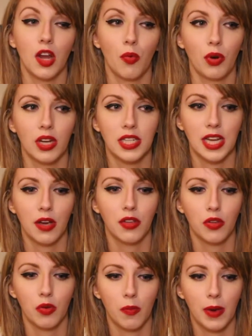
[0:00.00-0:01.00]
I want to tell
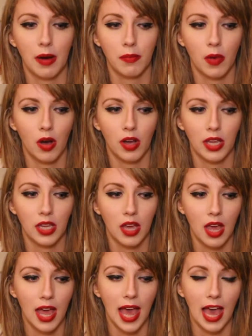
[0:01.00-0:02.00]
you about my
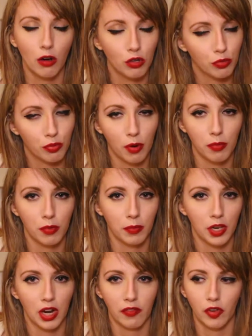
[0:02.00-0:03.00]
health problem
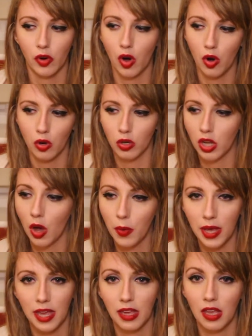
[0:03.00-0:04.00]
that I've got
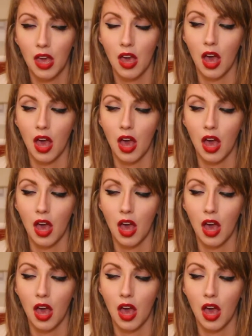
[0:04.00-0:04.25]
ongoing,